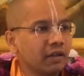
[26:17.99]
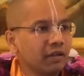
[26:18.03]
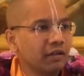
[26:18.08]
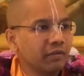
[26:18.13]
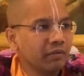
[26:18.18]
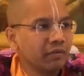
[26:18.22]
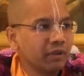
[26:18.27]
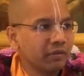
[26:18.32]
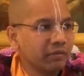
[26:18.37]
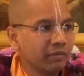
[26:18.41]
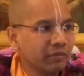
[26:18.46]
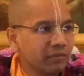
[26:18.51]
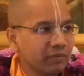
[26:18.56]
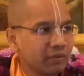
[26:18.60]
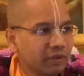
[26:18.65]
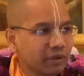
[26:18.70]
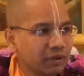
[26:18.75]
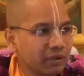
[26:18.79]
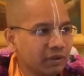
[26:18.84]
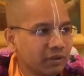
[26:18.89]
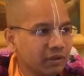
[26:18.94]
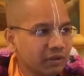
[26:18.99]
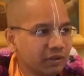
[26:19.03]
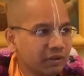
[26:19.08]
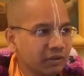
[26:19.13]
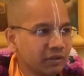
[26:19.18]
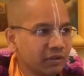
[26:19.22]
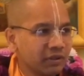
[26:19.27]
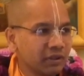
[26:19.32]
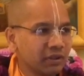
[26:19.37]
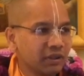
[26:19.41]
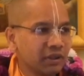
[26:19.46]
But
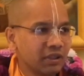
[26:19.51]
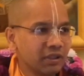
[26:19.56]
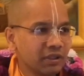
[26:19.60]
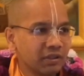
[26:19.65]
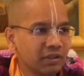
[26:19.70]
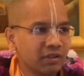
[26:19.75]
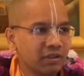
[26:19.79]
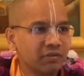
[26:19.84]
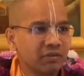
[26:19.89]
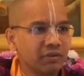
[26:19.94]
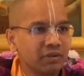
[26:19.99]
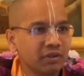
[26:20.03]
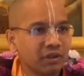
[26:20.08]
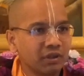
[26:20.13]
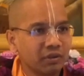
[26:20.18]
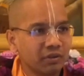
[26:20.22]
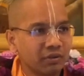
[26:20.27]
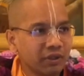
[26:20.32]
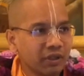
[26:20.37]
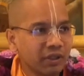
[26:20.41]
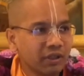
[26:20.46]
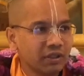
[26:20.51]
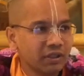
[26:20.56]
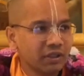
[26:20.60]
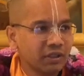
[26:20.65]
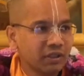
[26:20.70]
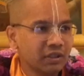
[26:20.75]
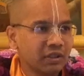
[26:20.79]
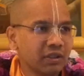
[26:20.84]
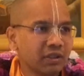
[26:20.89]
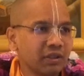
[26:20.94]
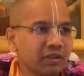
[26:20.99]
Siddhanta Saraswati Thakur
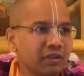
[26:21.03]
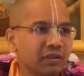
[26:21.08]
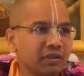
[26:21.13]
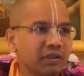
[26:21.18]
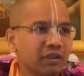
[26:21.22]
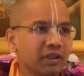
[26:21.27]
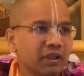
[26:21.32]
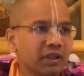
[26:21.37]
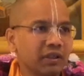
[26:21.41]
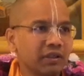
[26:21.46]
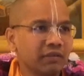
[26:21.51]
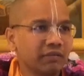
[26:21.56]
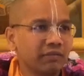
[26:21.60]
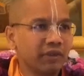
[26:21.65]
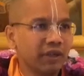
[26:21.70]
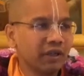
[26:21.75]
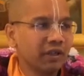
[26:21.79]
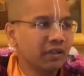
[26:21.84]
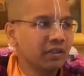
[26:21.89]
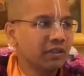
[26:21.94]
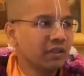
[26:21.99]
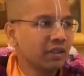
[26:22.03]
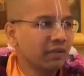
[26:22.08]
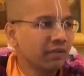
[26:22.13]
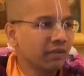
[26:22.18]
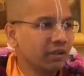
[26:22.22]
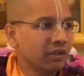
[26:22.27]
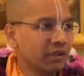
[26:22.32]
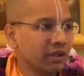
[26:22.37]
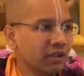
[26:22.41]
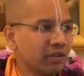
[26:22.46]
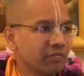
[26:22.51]
insisted and went
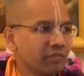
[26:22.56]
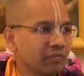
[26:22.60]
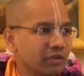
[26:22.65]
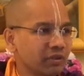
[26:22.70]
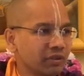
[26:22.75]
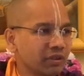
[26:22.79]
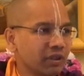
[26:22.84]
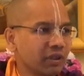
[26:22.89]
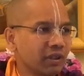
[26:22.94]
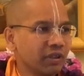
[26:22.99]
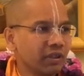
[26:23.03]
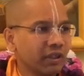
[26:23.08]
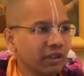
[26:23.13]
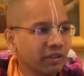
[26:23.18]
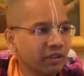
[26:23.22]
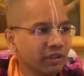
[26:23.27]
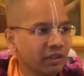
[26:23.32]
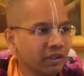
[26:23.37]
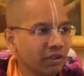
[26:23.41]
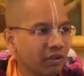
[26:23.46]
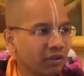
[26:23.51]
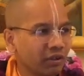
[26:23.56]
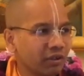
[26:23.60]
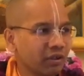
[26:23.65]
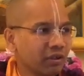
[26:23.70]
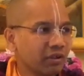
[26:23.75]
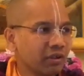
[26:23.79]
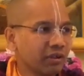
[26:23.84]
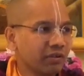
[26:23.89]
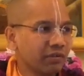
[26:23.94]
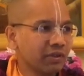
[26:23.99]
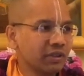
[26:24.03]
several times. And then he got
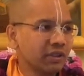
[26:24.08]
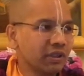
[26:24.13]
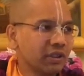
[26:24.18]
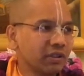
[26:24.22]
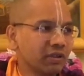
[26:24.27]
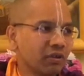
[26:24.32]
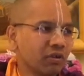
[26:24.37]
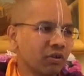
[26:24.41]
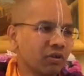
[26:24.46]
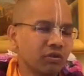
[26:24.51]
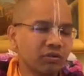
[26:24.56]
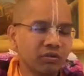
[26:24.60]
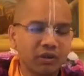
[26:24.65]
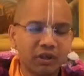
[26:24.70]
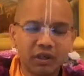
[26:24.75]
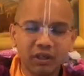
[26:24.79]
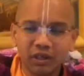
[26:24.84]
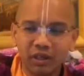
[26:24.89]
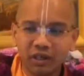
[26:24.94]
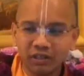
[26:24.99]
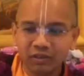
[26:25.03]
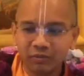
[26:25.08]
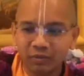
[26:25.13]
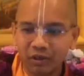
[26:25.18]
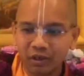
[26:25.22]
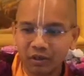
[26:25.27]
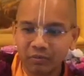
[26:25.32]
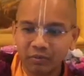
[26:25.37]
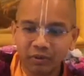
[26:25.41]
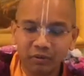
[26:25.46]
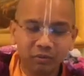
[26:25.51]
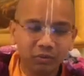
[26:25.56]
turned away saying, oh, I'll ask
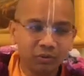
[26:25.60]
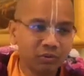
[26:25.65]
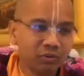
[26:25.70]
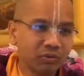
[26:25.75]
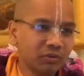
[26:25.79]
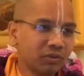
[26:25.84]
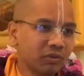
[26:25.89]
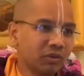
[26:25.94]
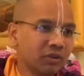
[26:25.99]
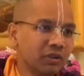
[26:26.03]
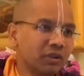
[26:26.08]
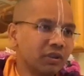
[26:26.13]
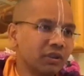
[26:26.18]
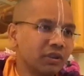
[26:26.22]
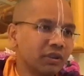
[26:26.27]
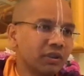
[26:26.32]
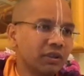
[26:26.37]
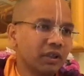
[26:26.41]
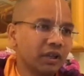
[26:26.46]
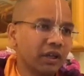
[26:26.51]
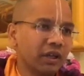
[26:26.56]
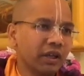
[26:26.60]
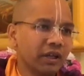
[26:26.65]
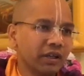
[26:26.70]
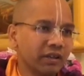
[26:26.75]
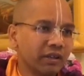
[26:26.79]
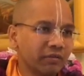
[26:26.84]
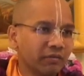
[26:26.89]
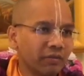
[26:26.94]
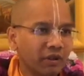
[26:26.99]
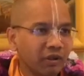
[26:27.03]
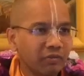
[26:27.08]
Mahaprabhu, and
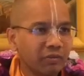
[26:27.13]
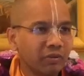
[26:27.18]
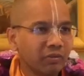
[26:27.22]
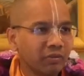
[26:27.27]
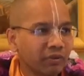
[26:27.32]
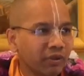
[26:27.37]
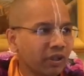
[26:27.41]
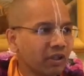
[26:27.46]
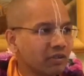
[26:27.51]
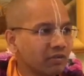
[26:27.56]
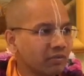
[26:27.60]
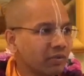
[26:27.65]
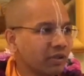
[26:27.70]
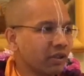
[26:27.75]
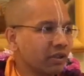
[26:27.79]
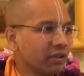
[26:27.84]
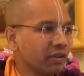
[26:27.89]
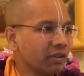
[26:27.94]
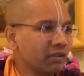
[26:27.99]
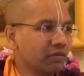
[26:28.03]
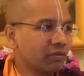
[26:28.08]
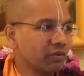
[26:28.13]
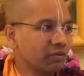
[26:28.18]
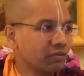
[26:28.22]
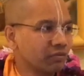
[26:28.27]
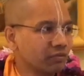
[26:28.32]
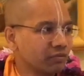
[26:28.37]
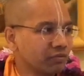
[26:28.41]
Mahaprabhu tells me I'll give you.